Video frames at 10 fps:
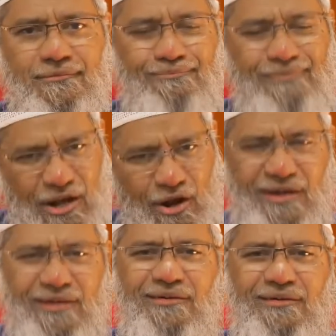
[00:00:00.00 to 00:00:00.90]
Me
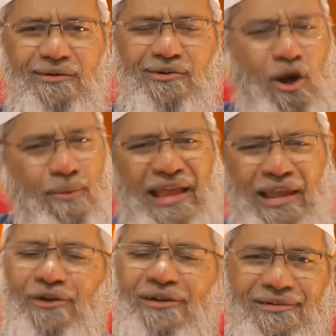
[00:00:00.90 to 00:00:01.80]
Lord or my
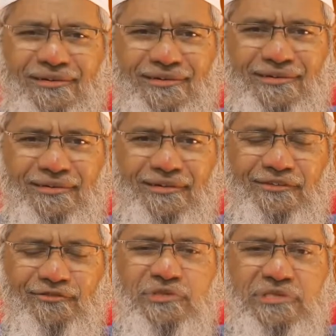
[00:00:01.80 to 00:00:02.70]
Lord.
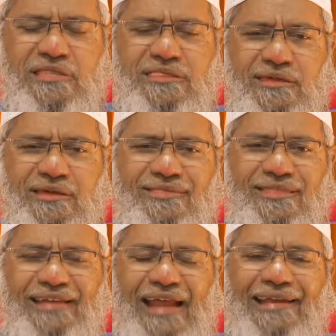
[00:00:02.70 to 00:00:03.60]
So this is
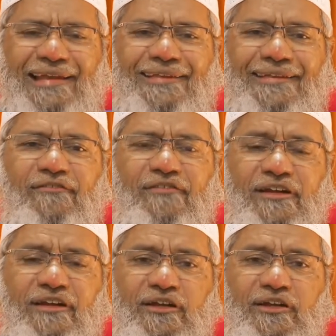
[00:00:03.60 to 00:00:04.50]
the title
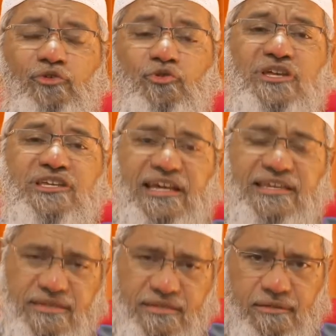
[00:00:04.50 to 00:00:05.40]
given to the
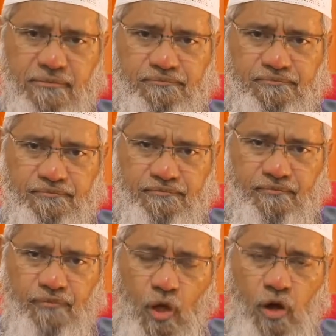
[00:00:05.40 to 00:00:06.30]
judges
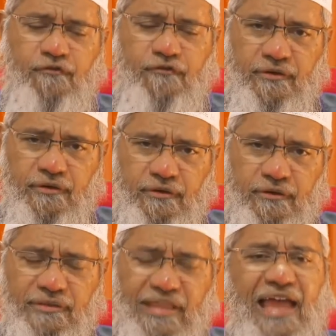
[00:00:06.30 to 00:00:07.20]
of
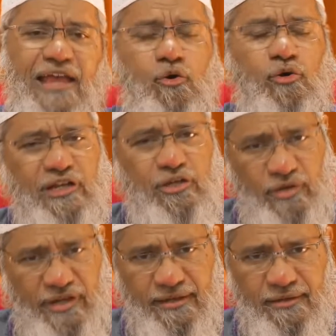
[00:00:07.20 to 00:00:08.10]
the High Court in
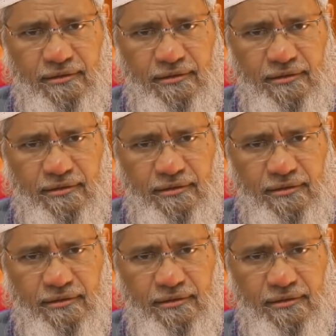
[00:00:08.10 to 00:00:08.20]
UK